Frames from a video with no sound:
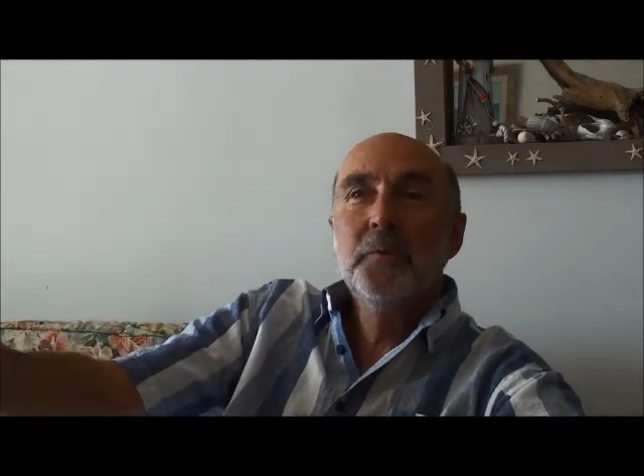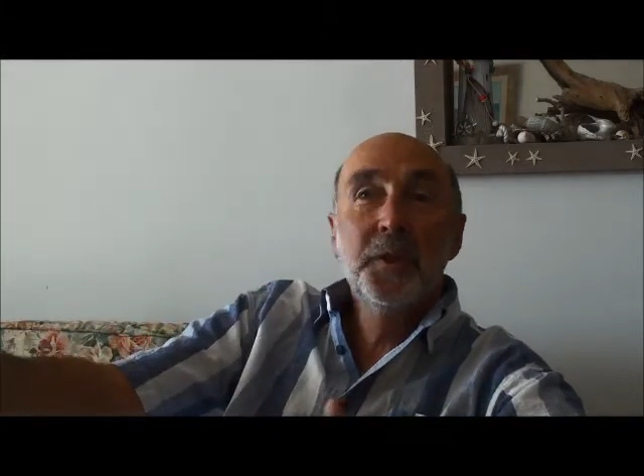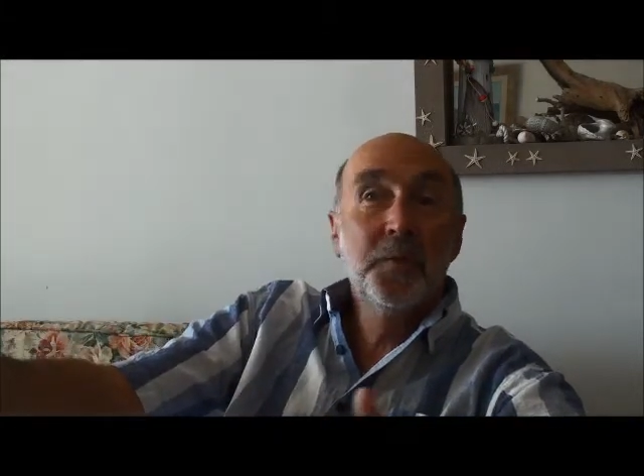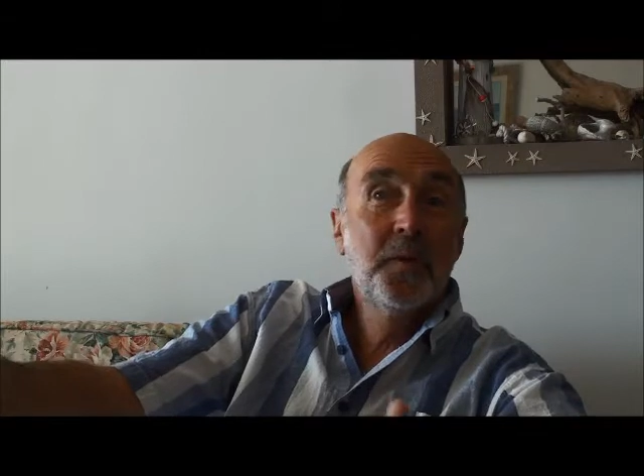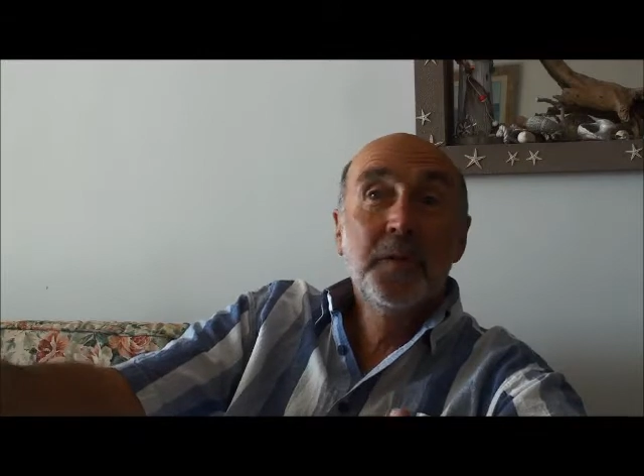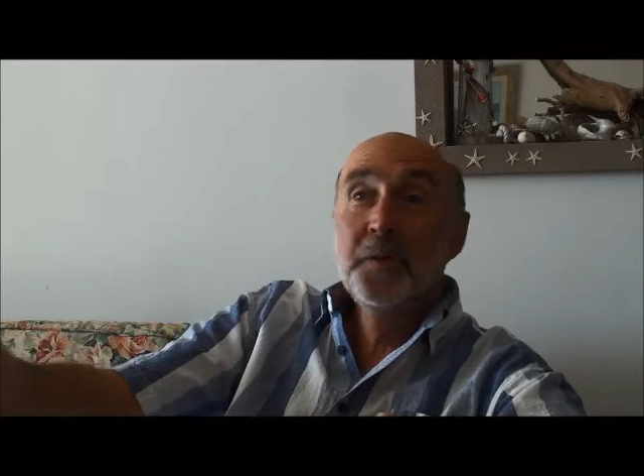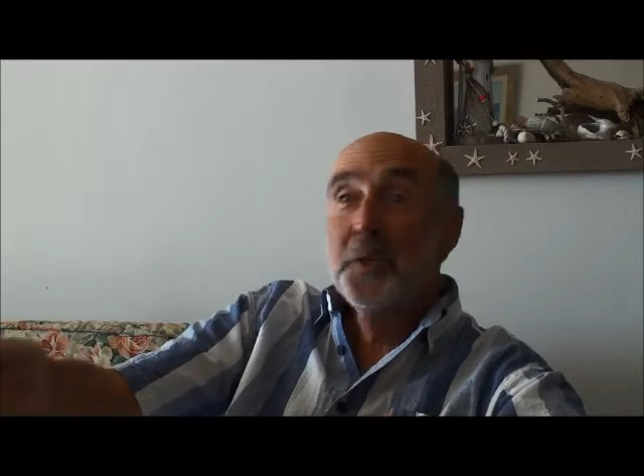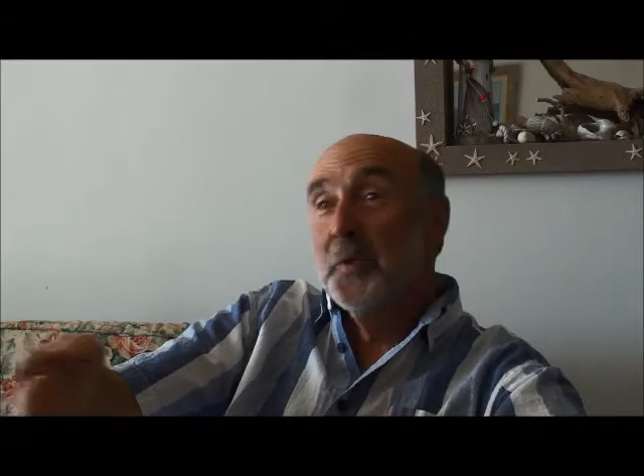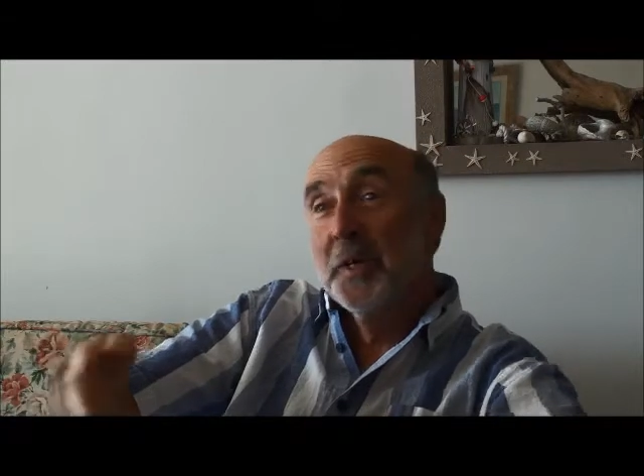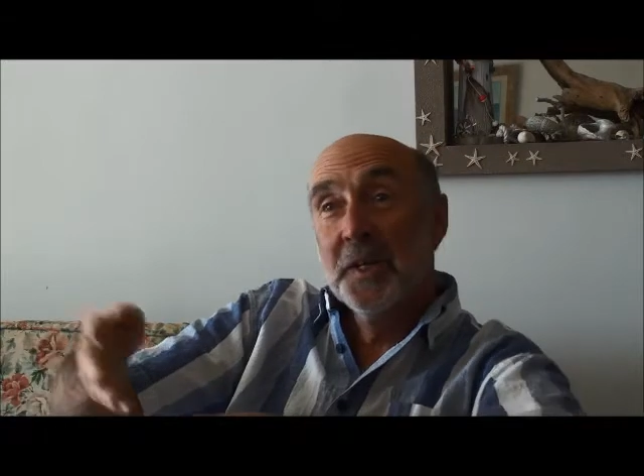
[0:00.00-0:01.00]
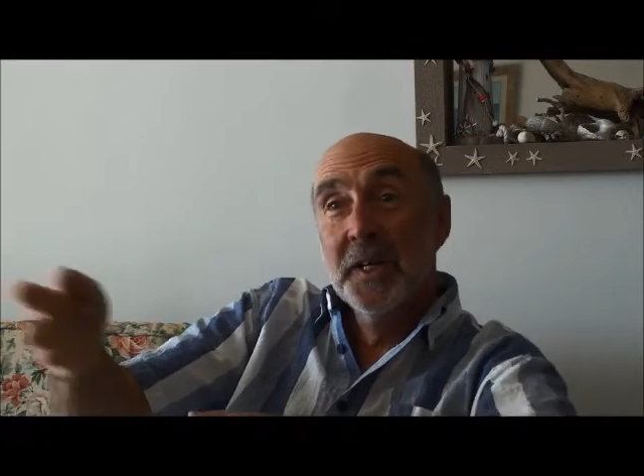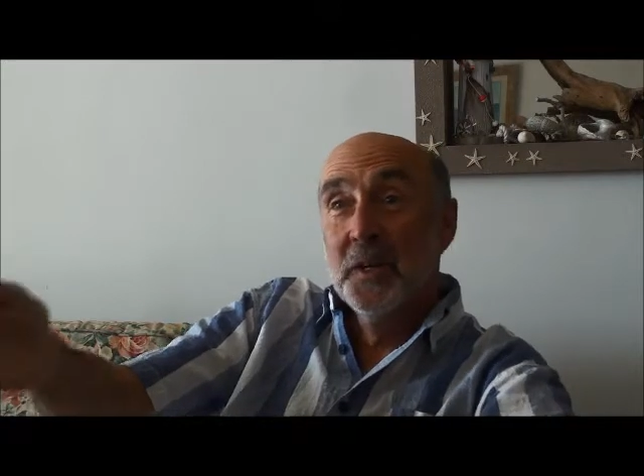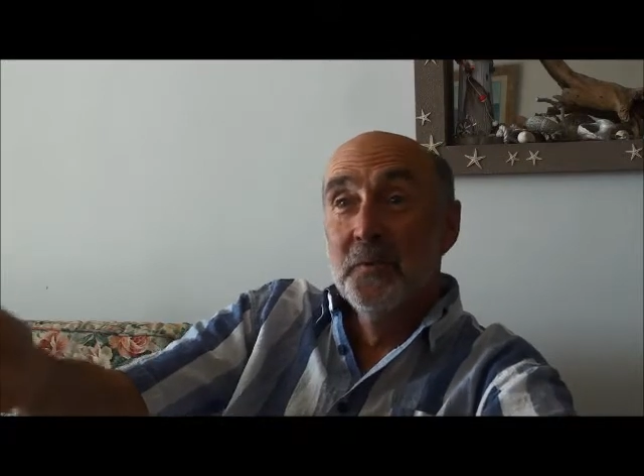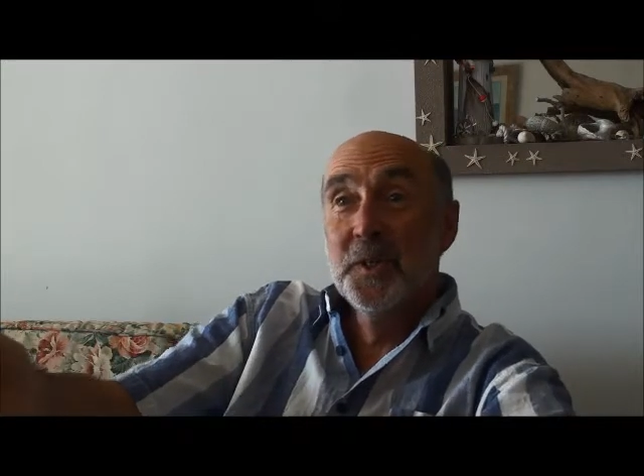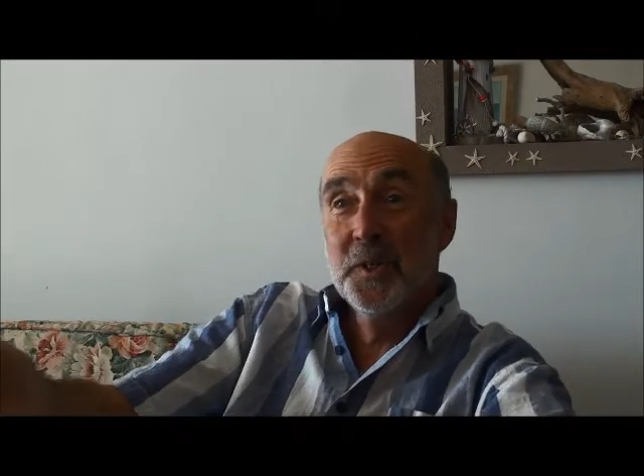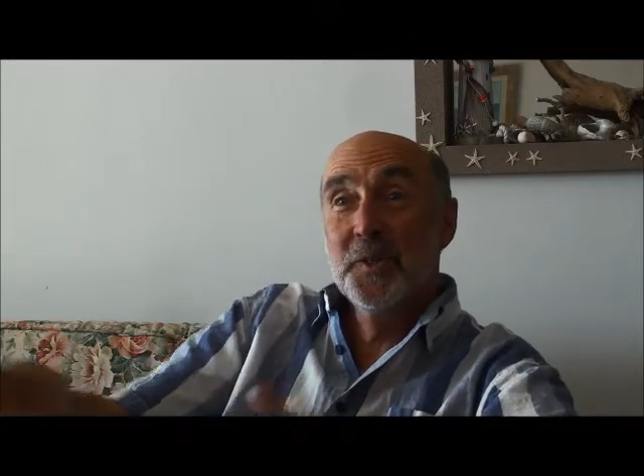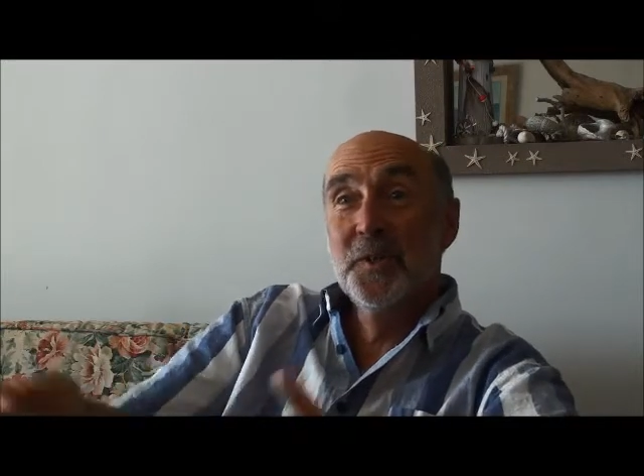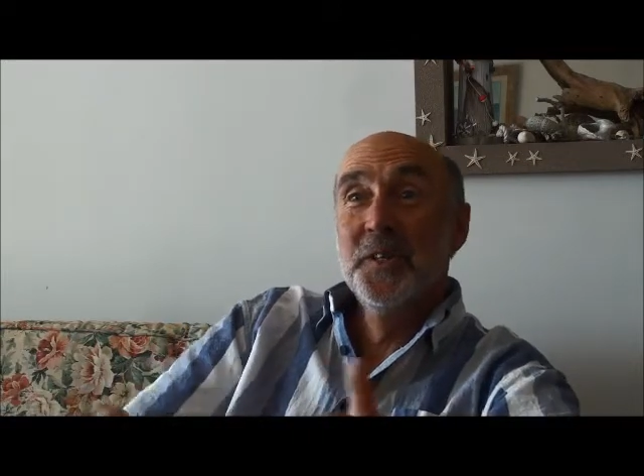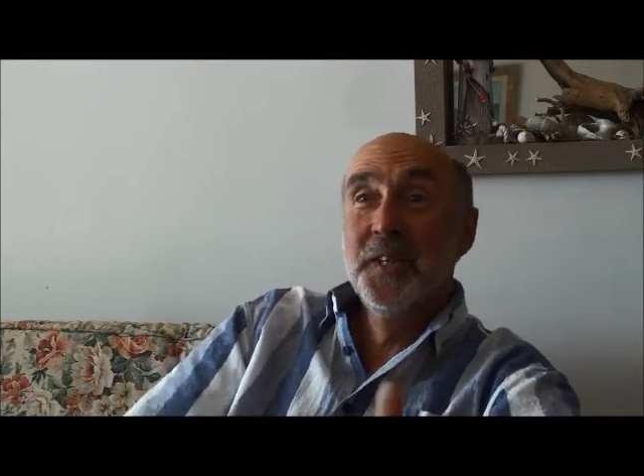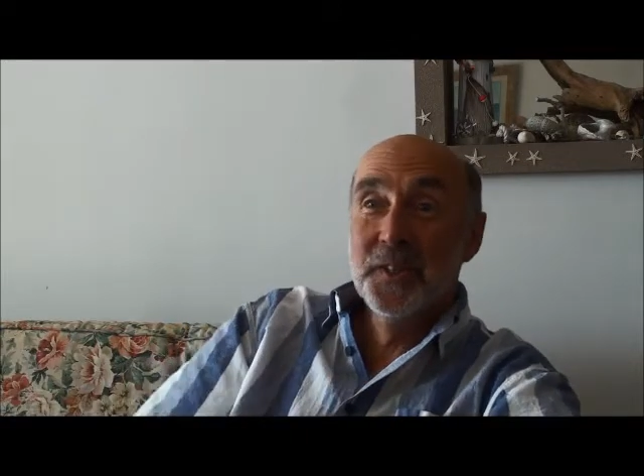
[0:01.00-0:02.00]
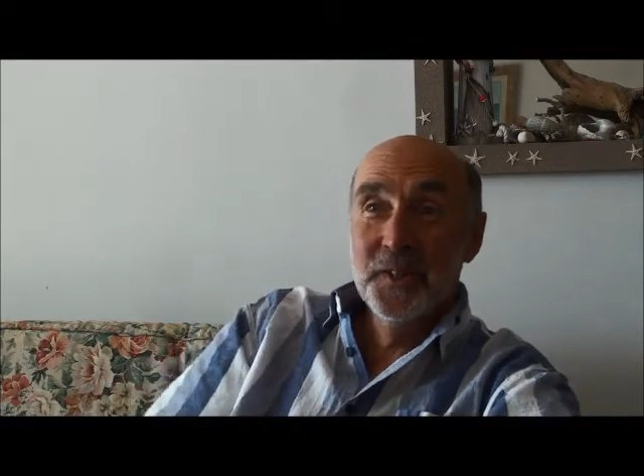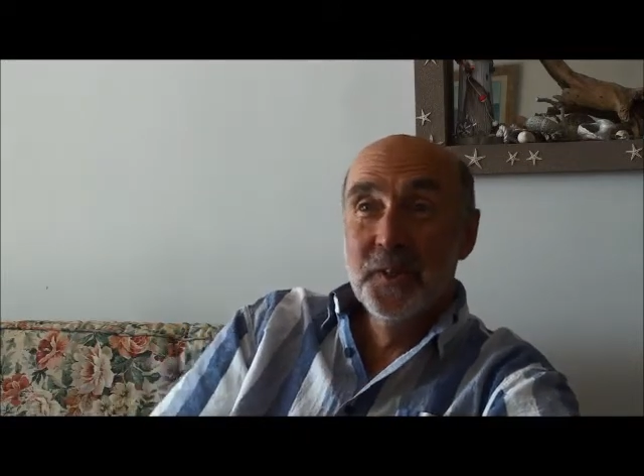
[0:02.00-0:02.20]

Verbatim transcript: Which roads do I take? Which streets?